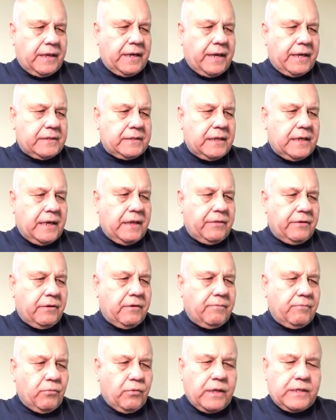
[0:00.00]
They got
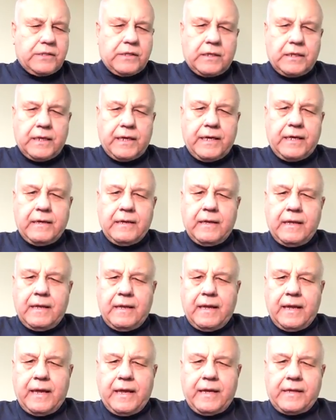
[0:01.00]
together recently
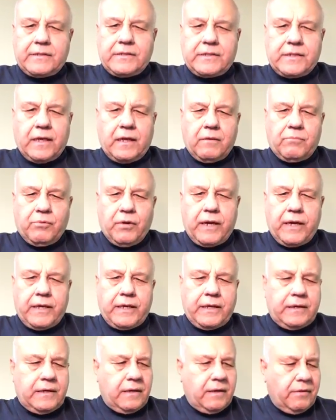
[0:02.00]
and
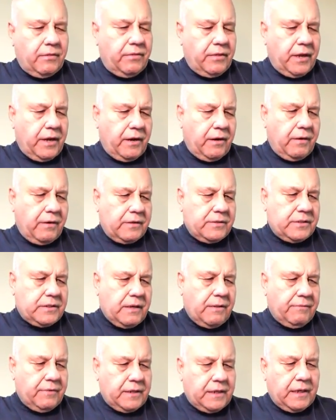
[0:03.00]
celebrated their
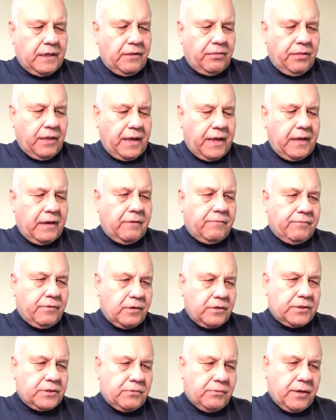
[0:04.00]
70th
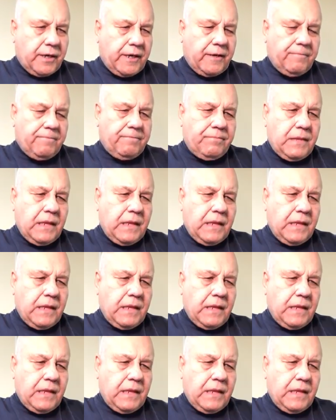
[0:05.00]
anniversary.